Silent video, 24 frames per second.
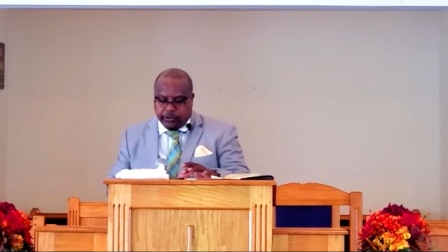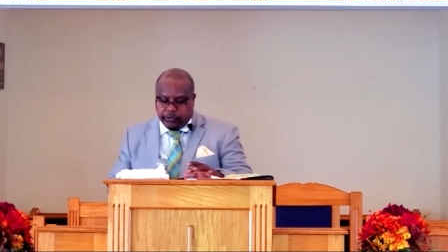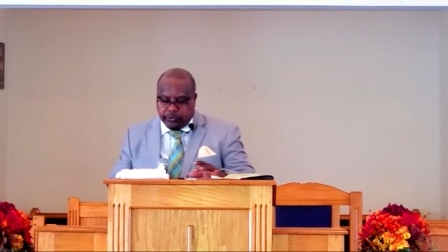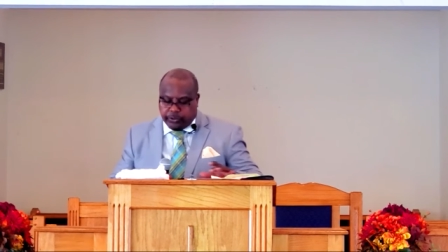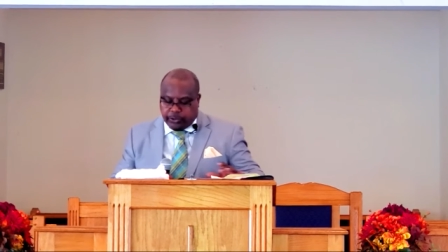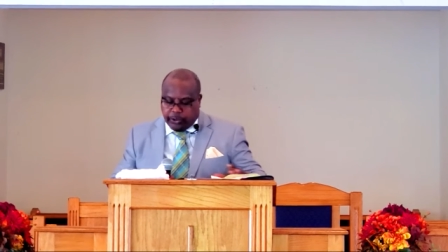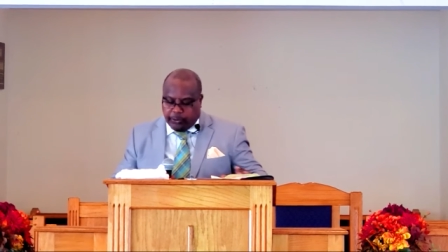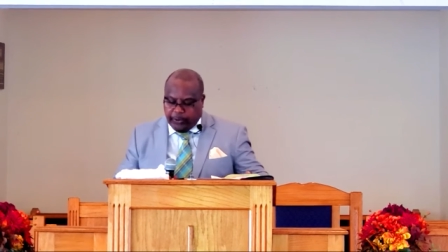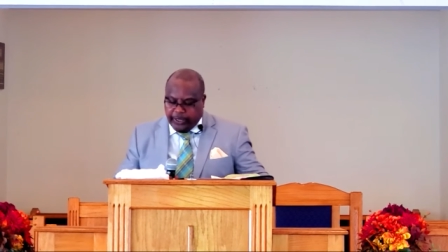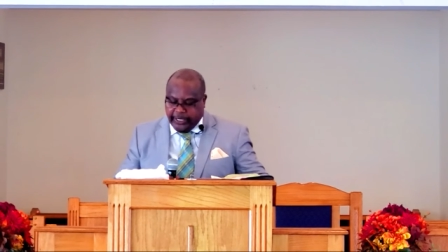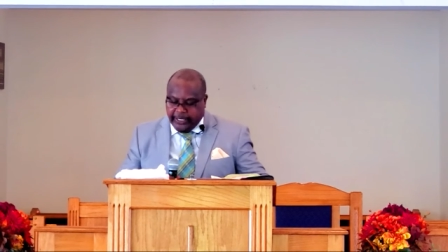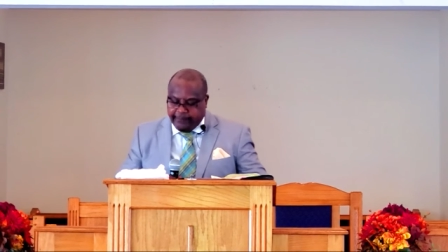
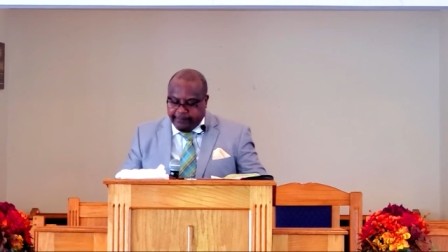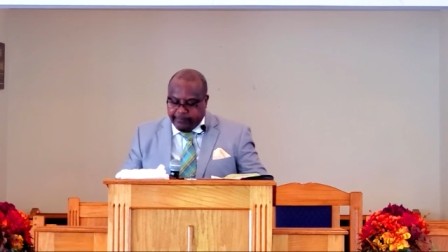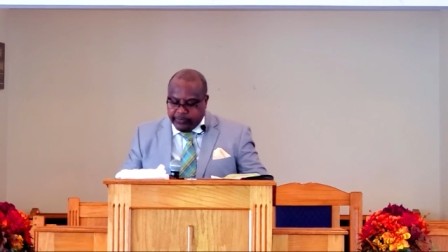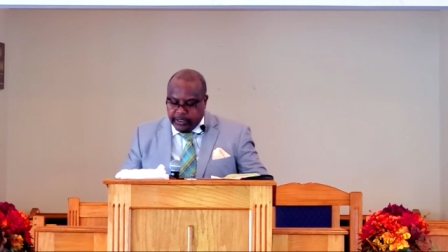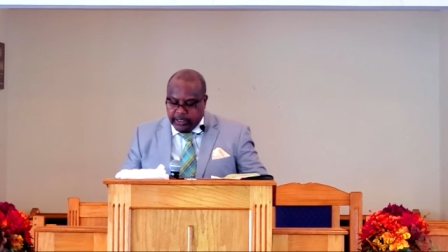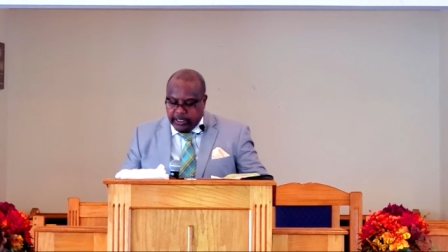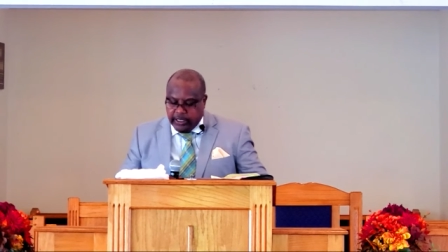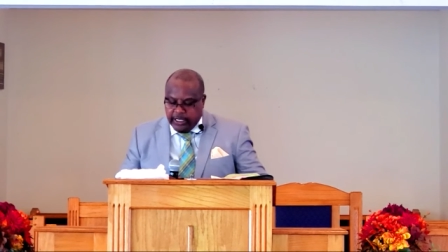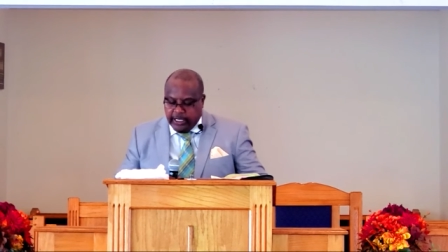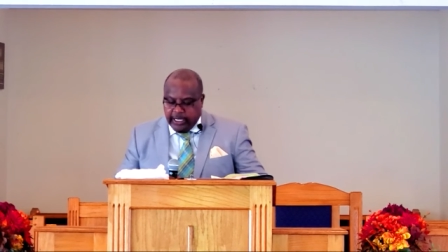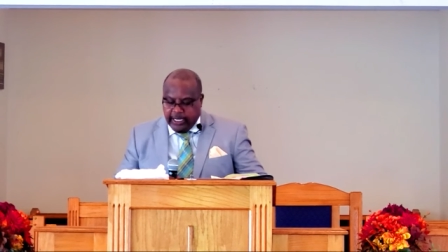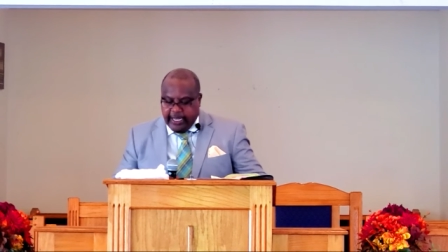through
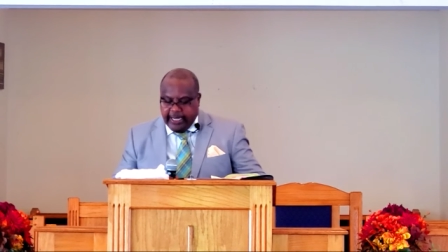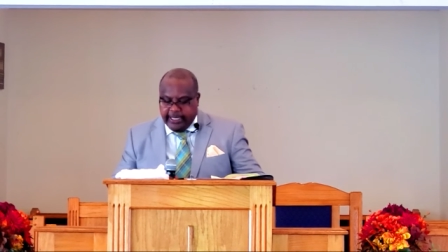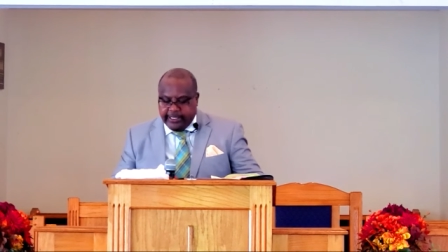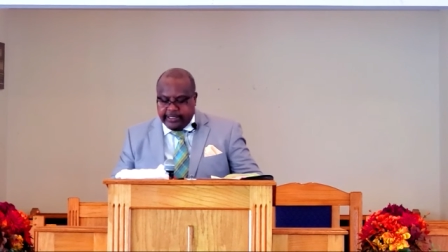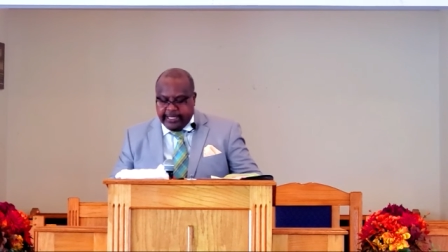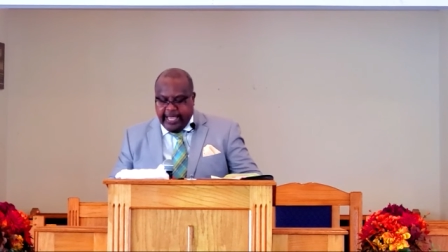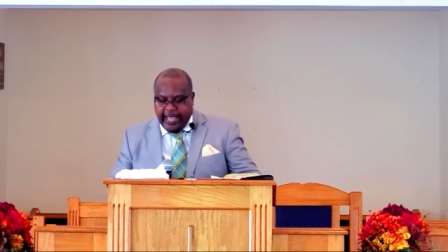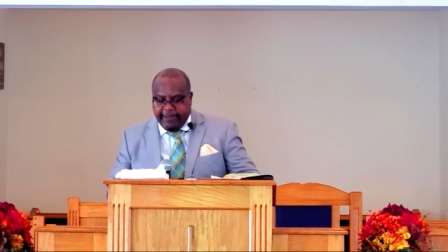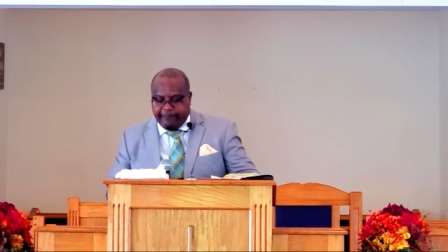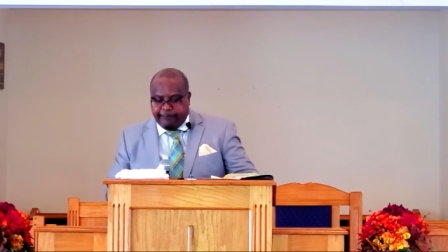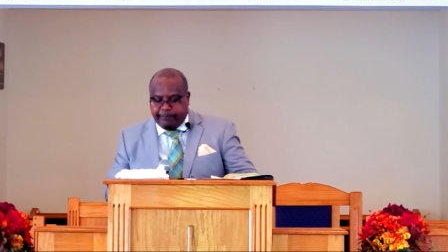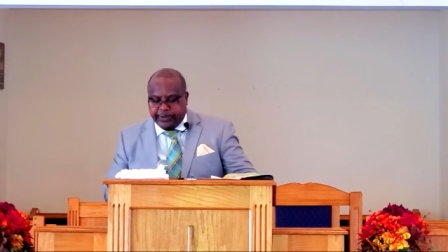3 in
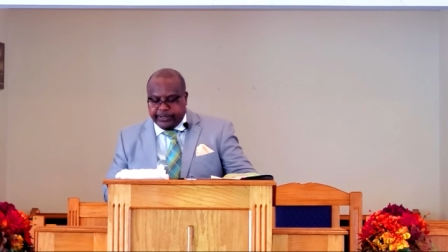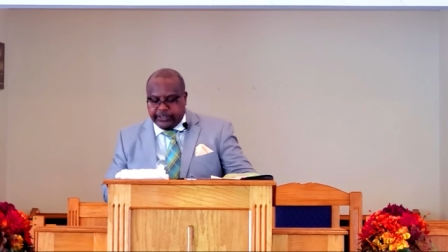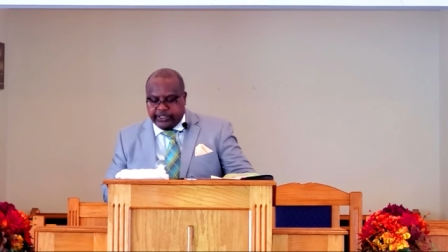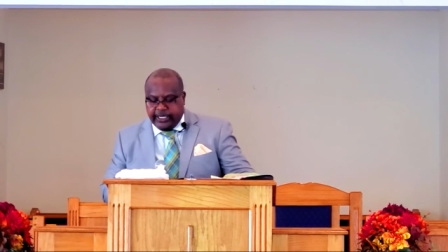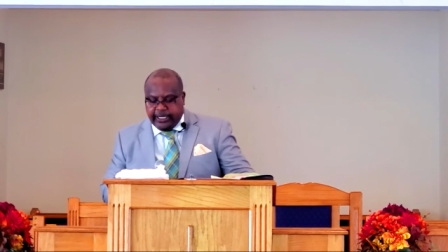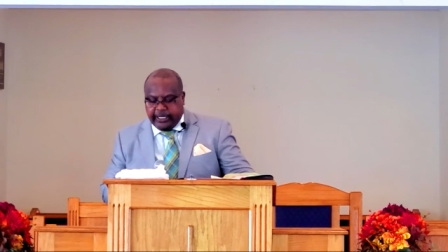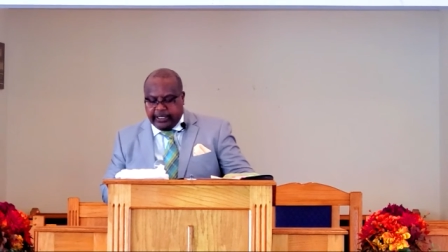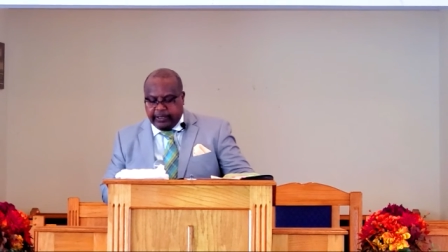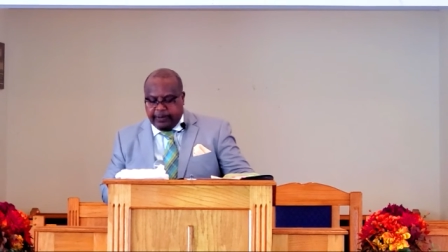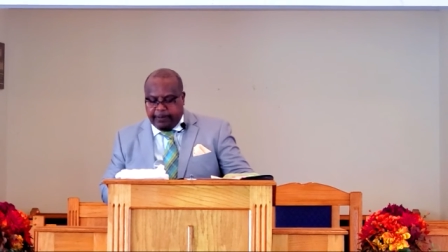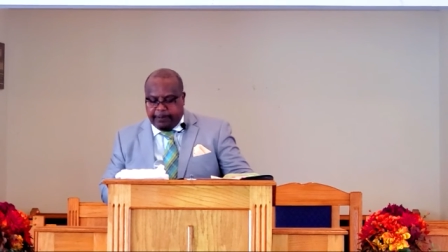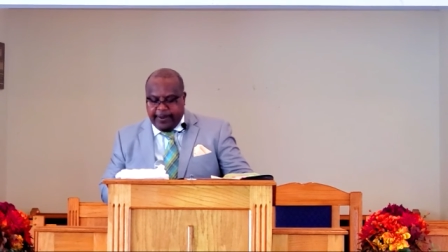that
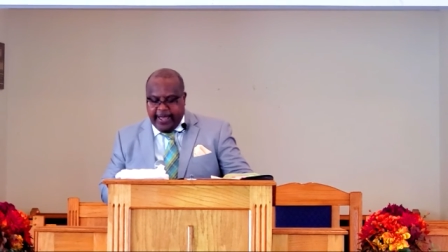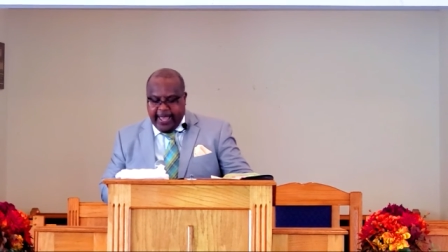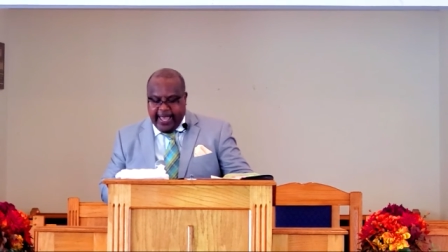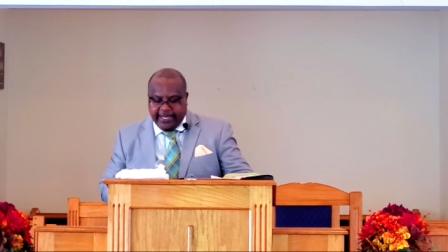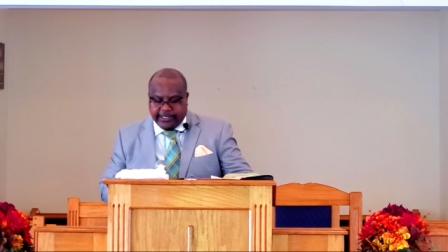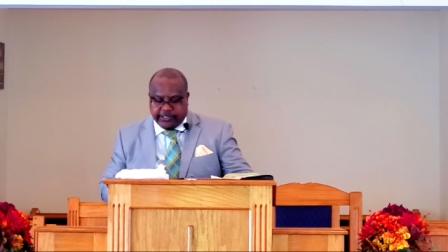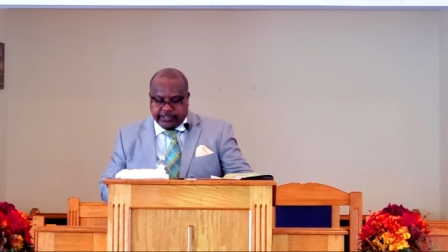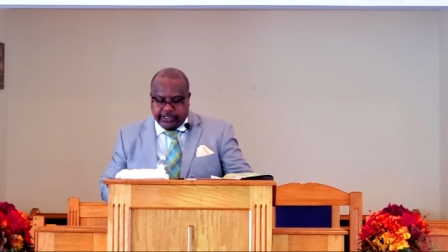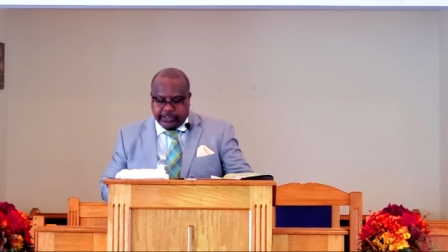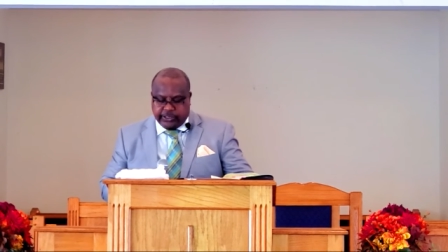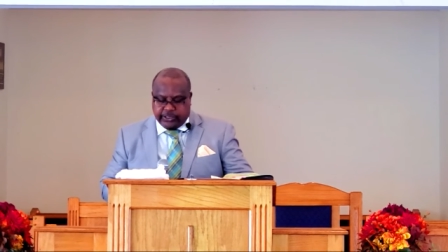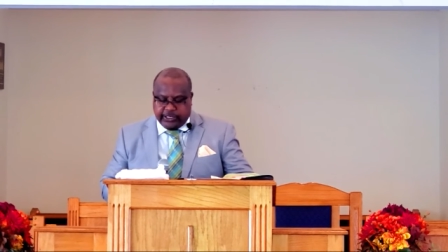particular
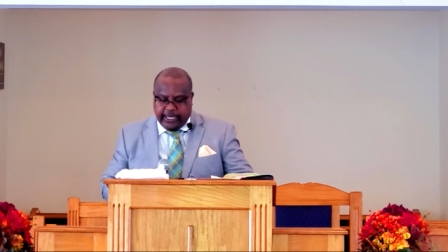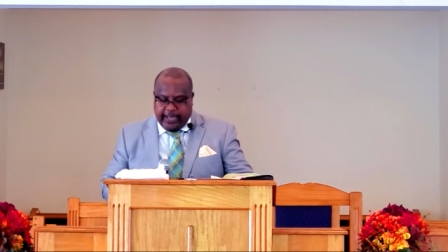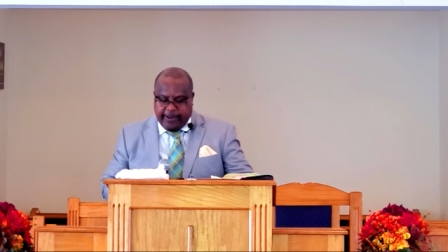passage,